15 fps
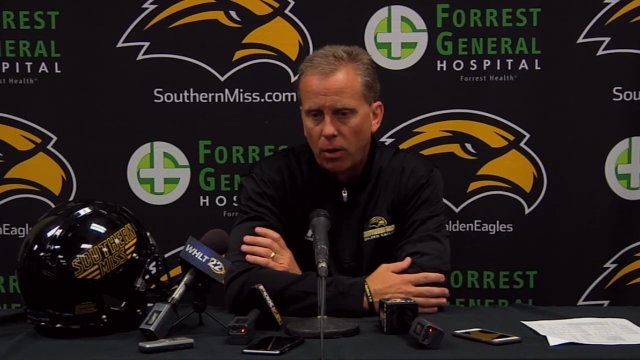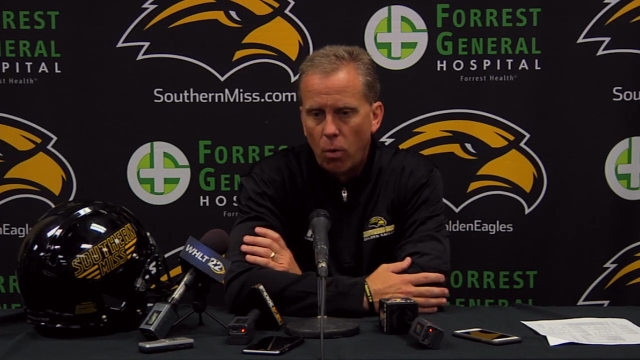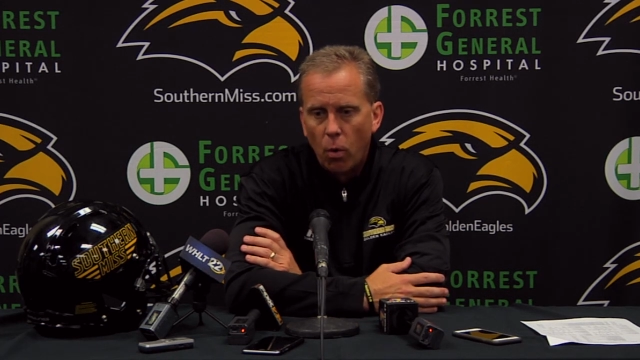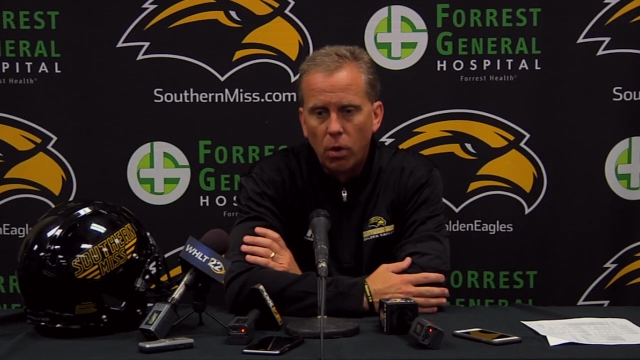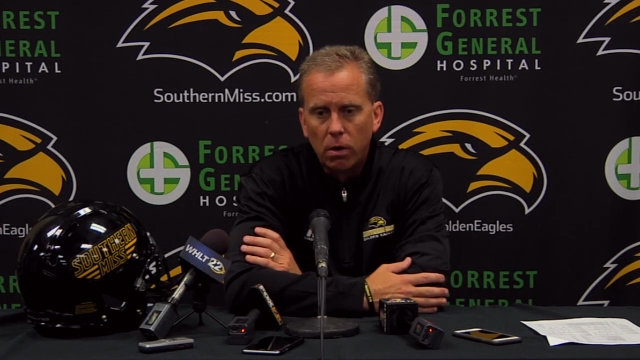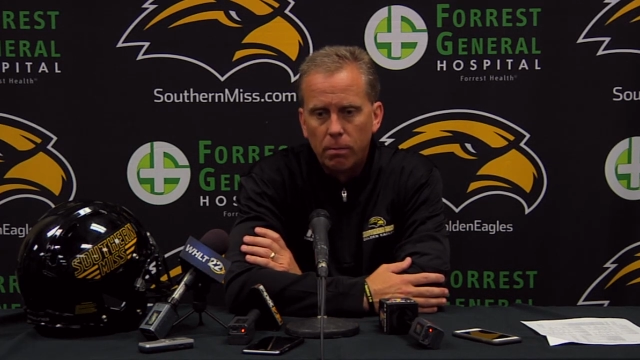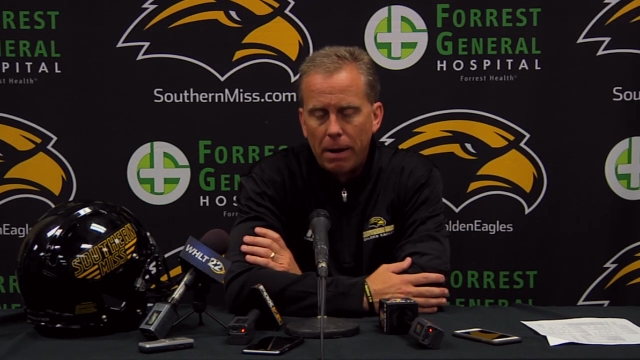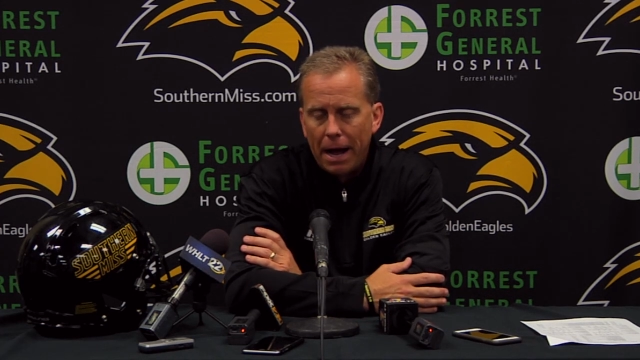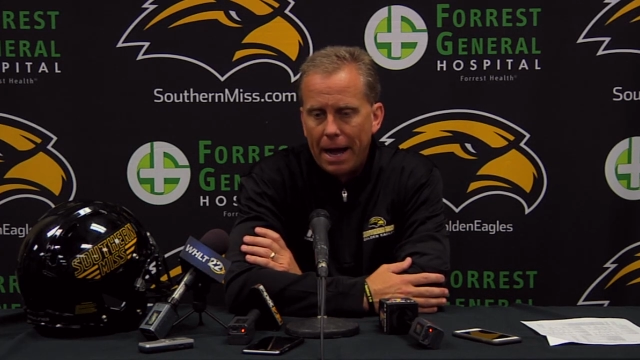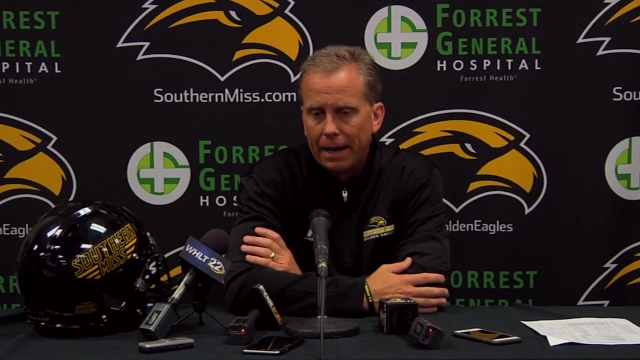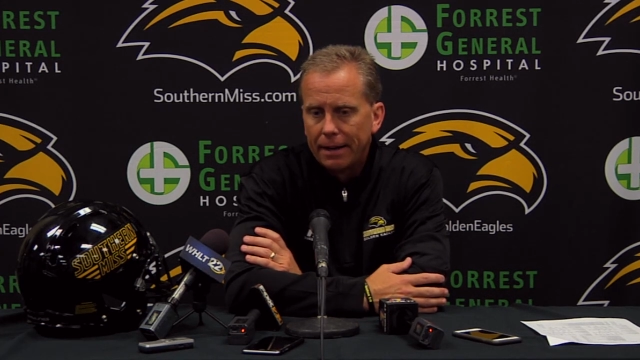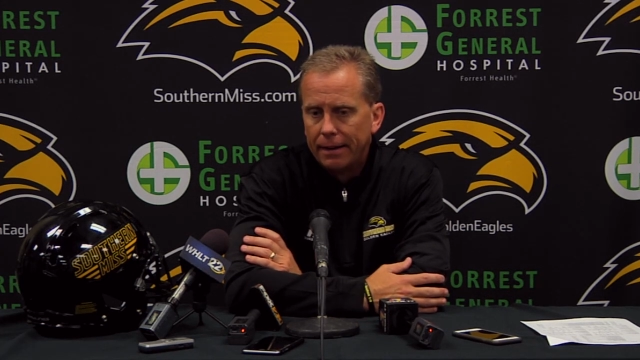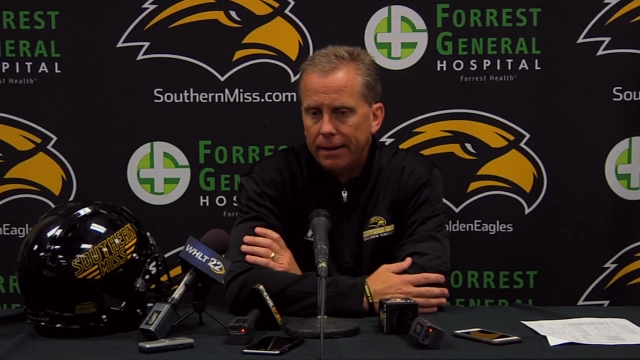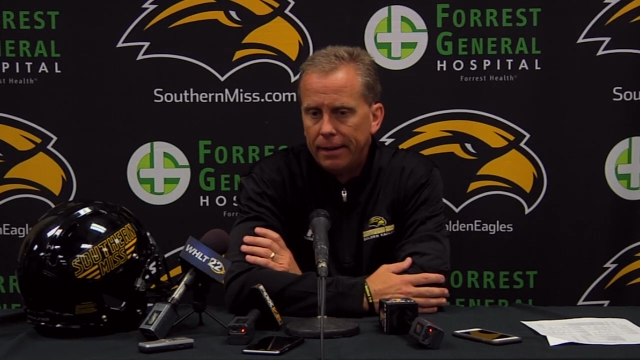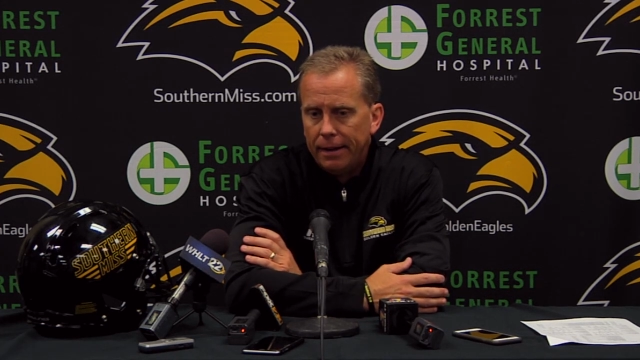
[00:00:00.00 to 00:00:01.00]

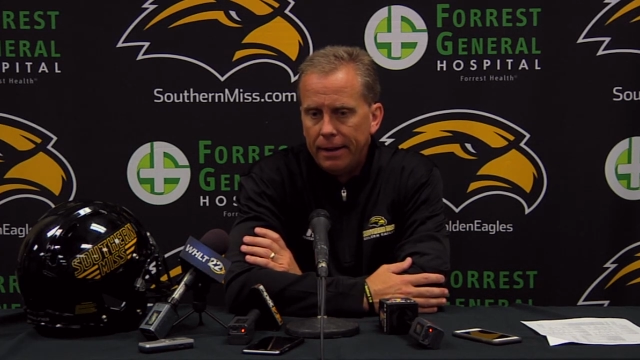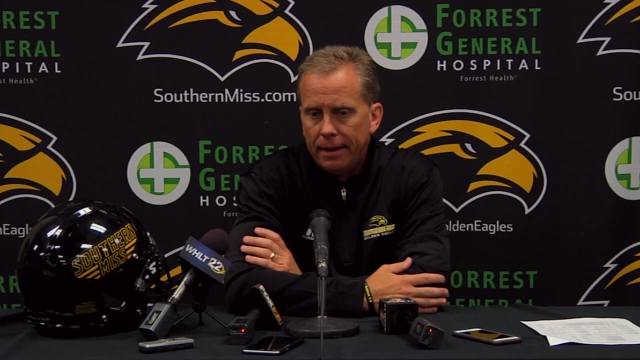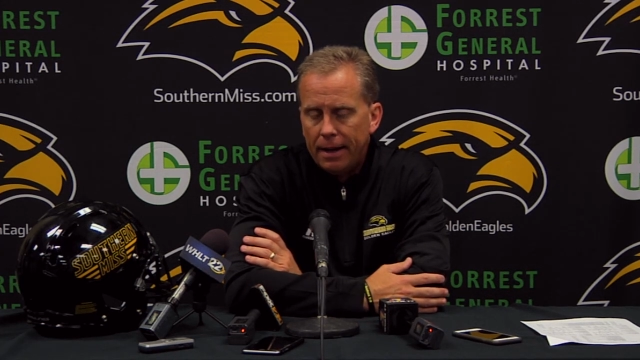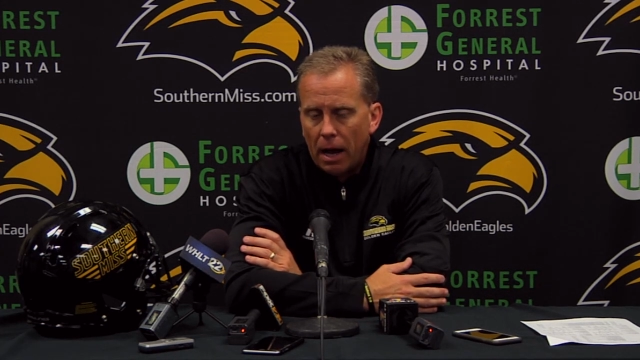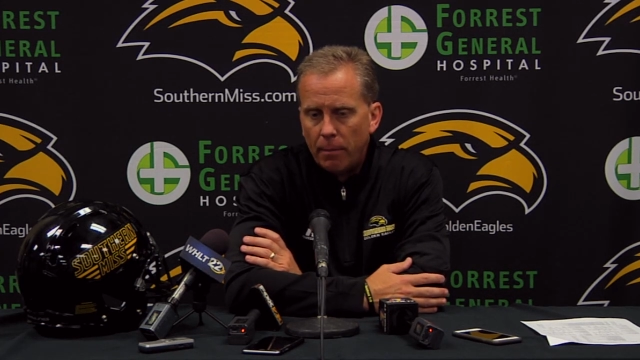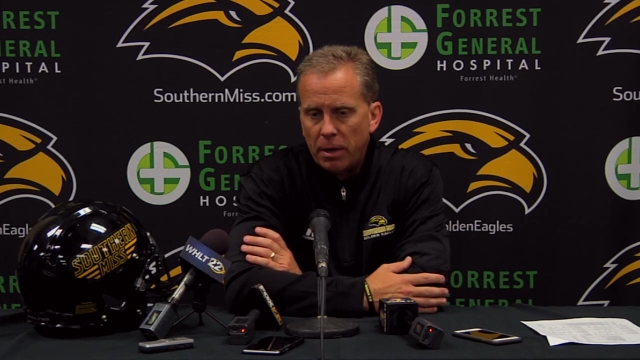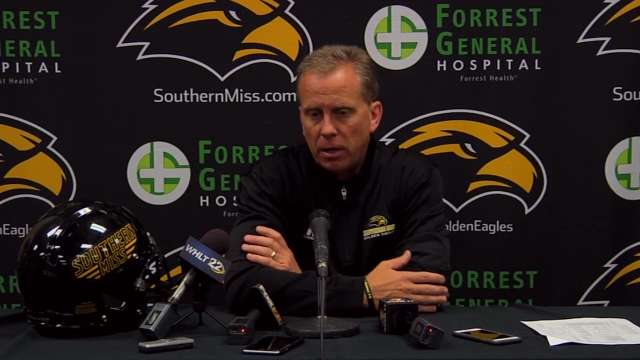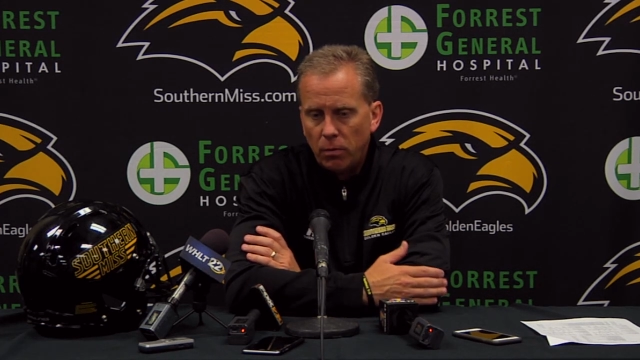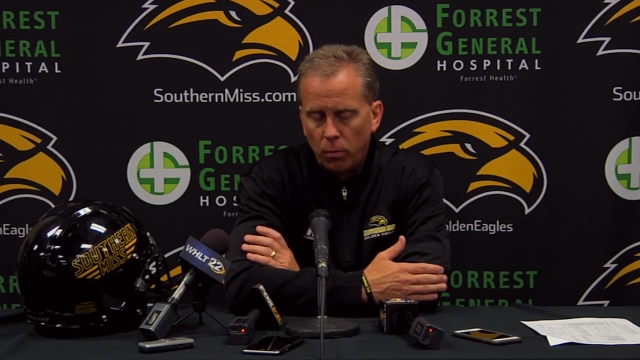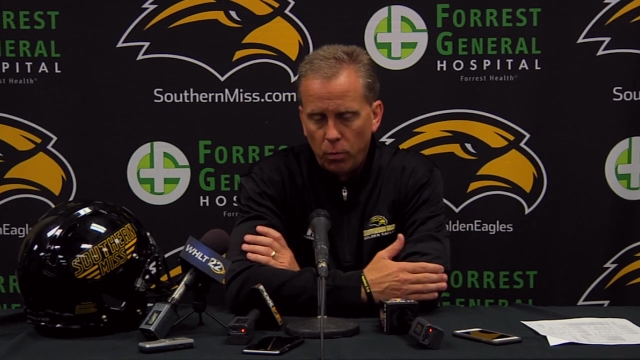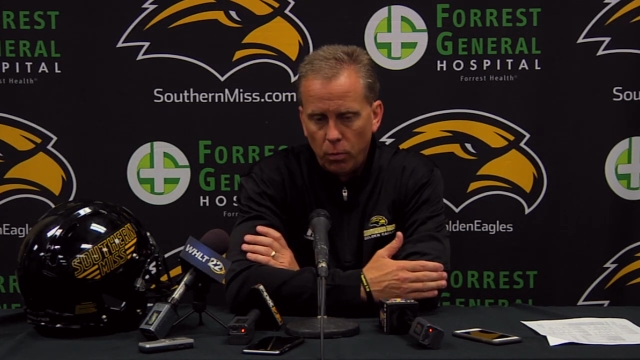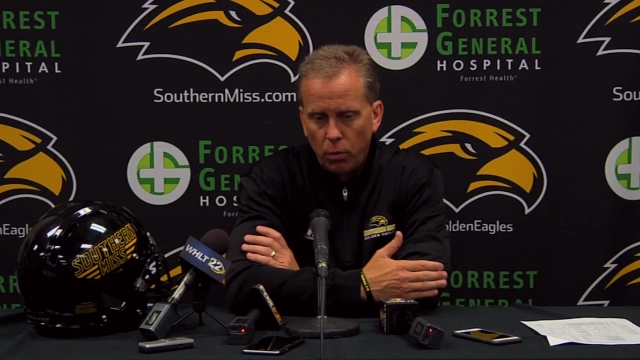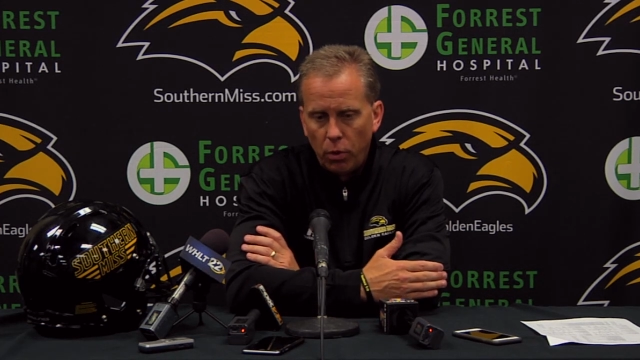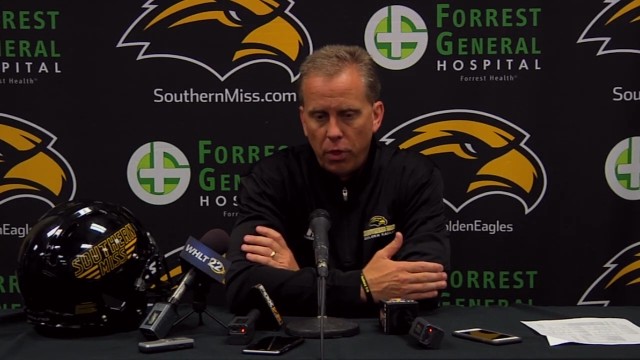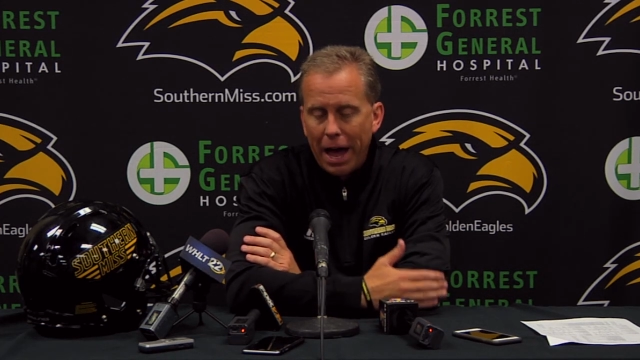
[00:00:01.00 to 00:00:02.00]
quarterback. I mean,
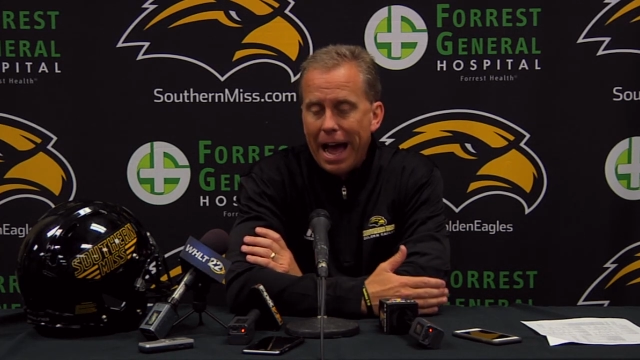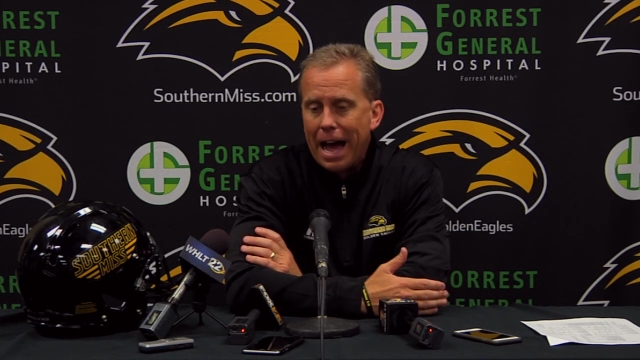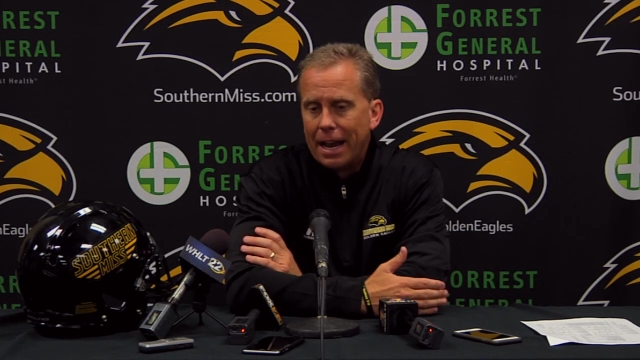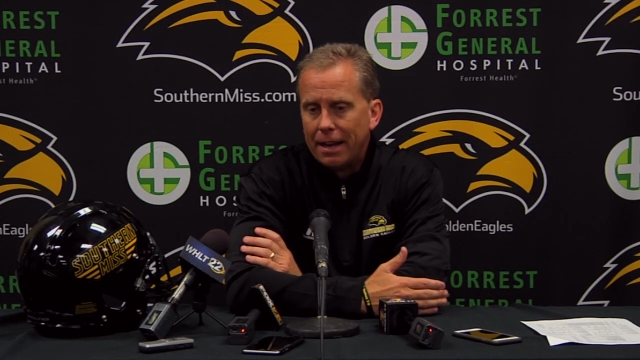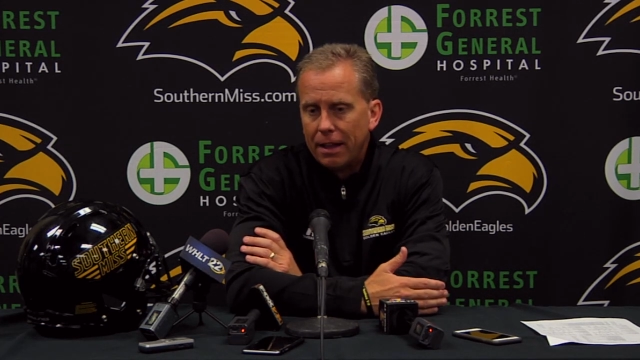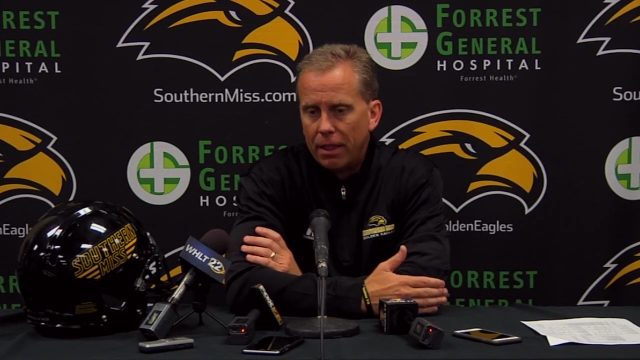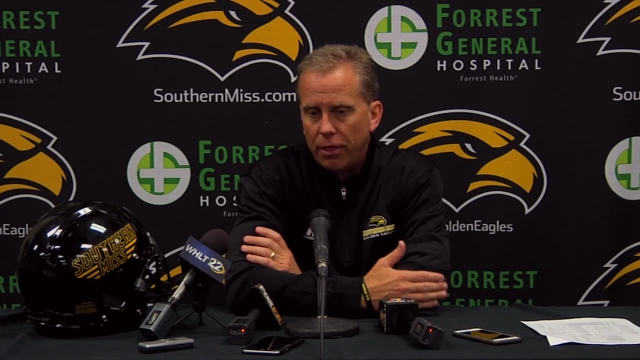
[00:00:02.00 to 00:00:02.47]
that